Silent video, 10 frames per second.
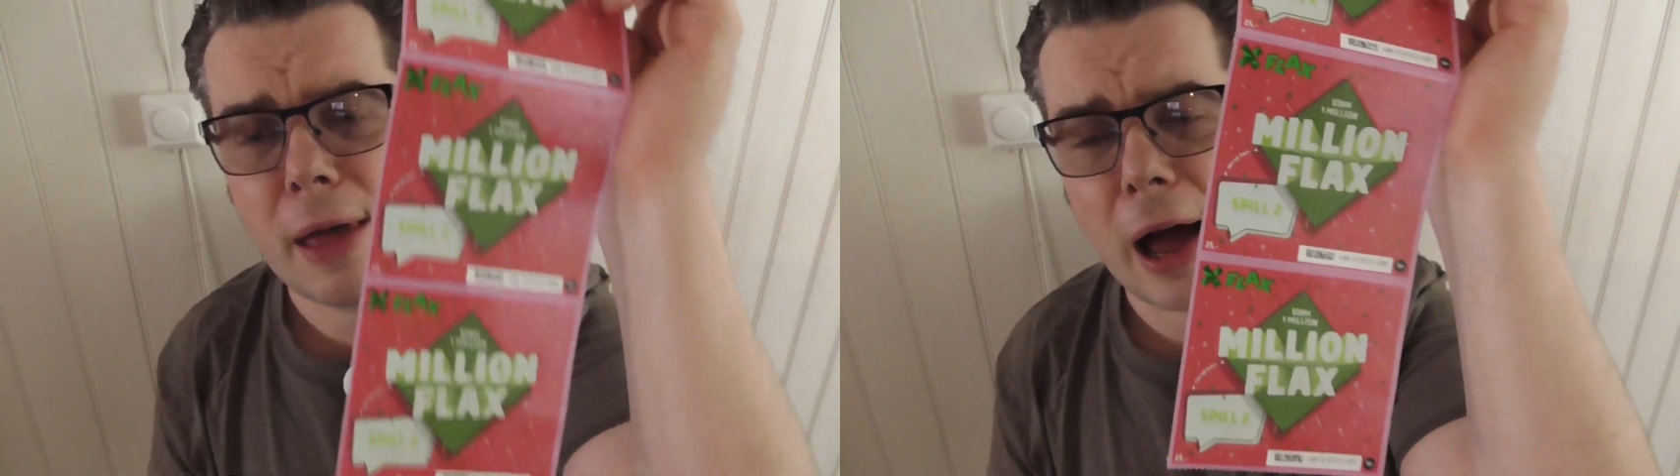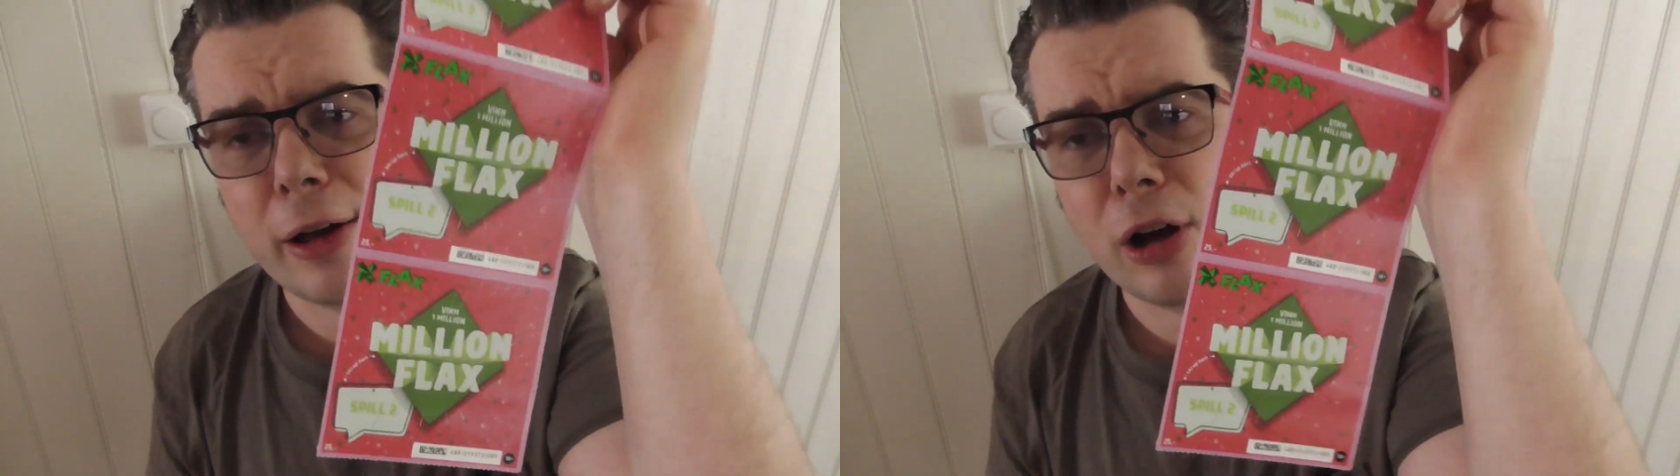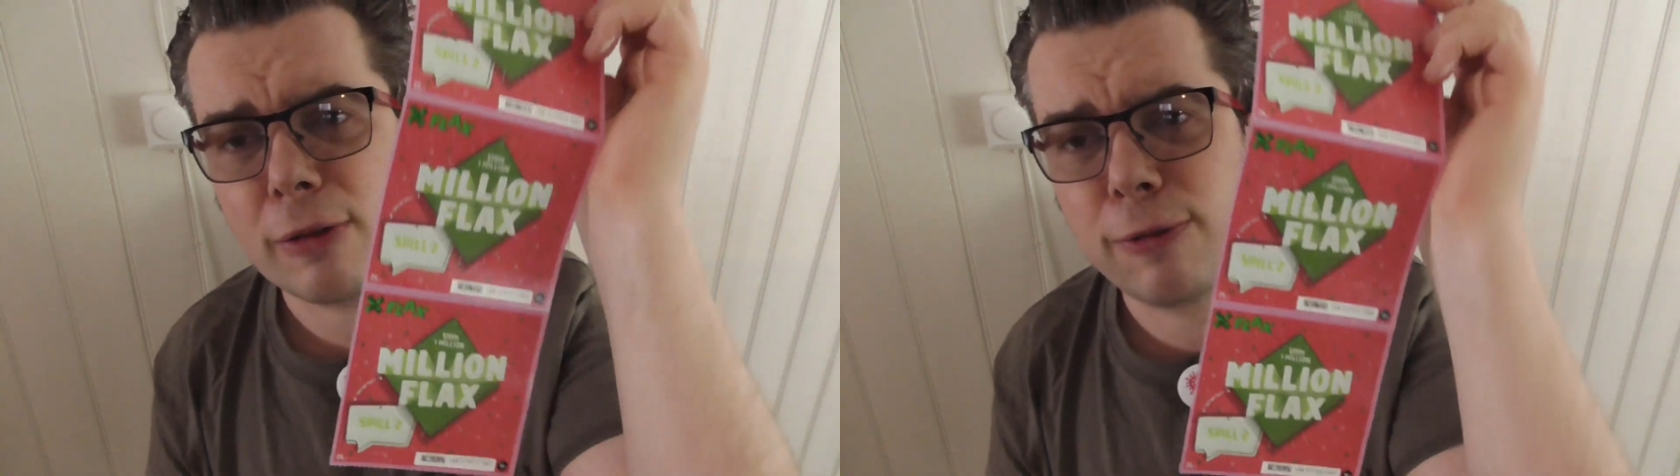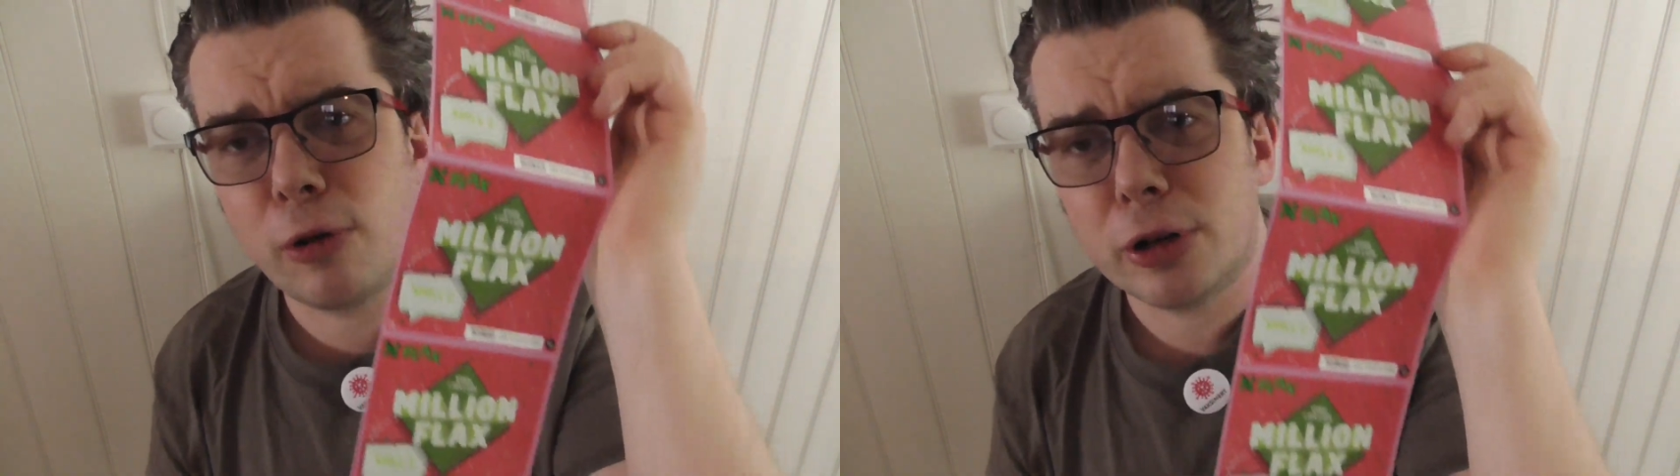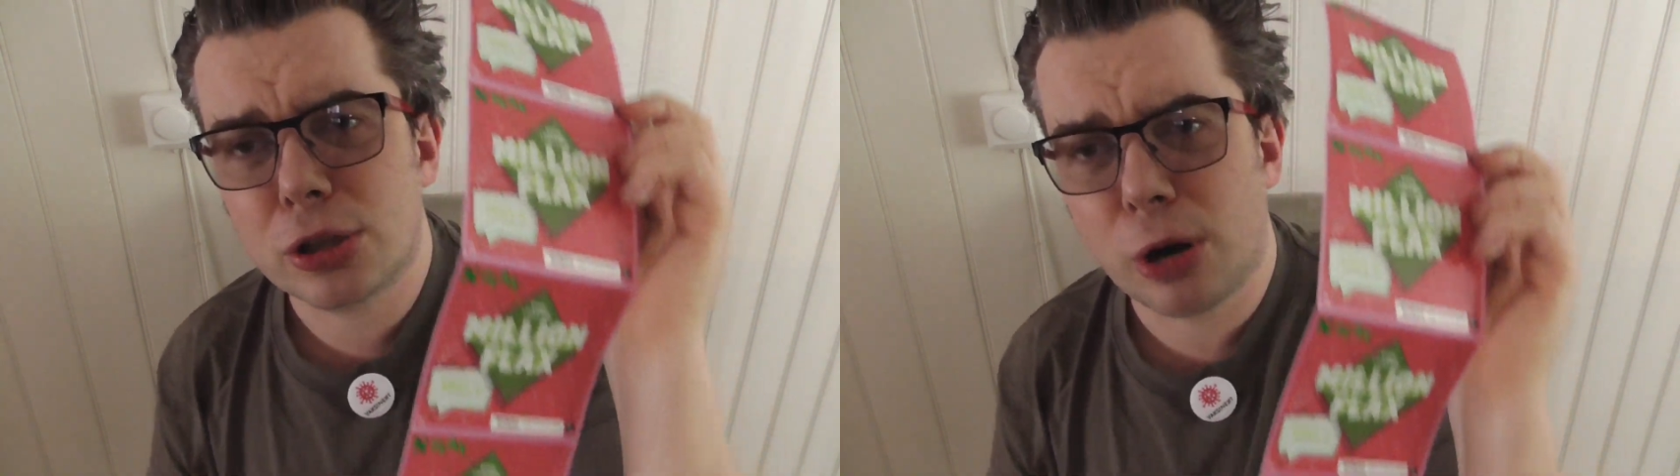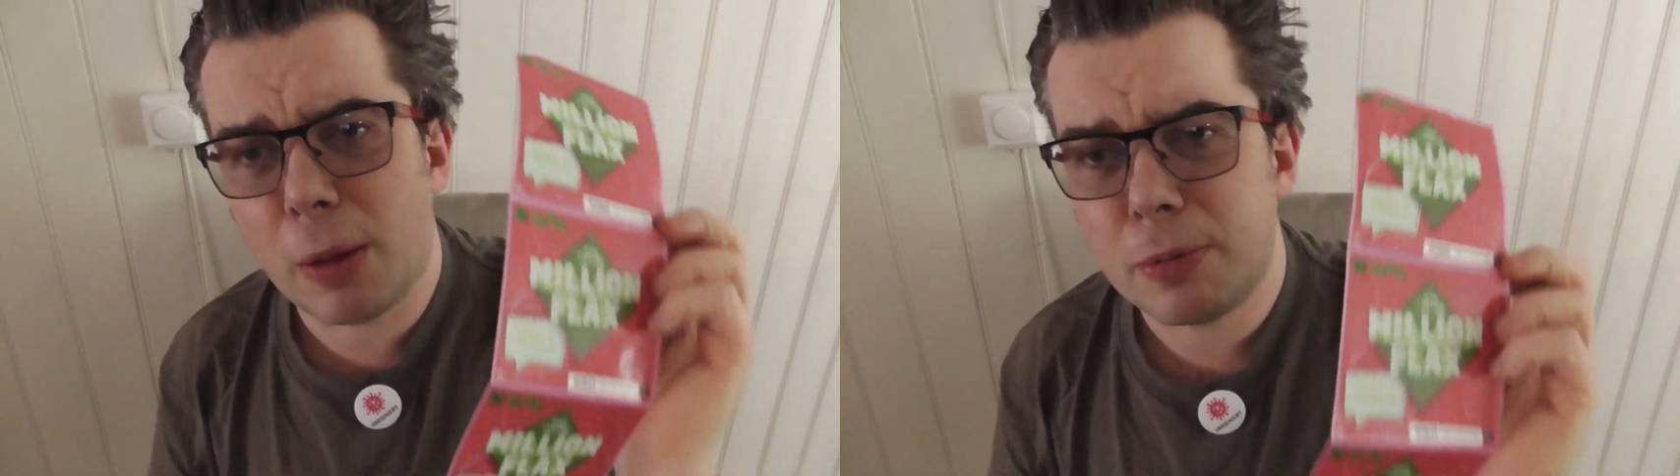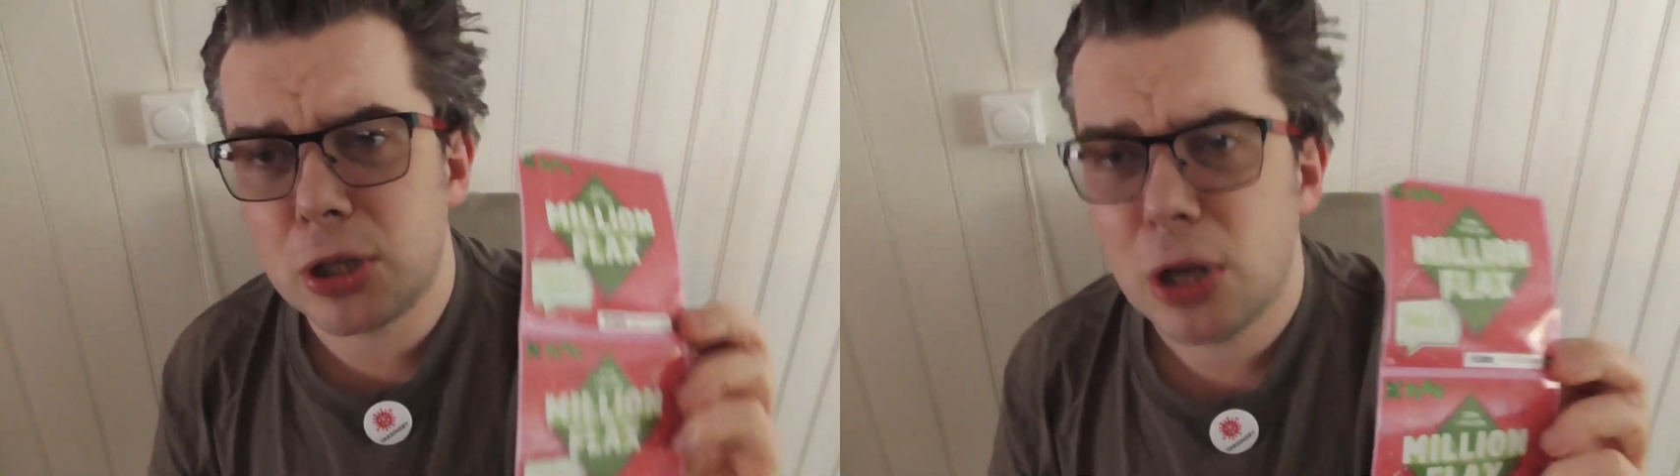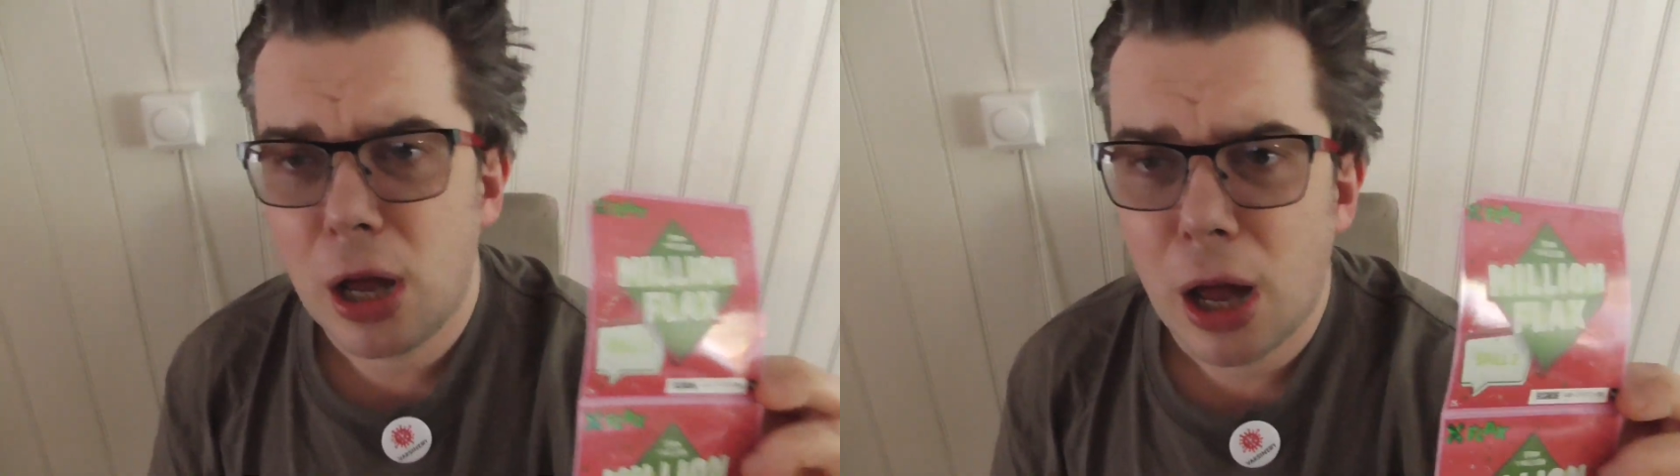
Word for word: I got four scraps,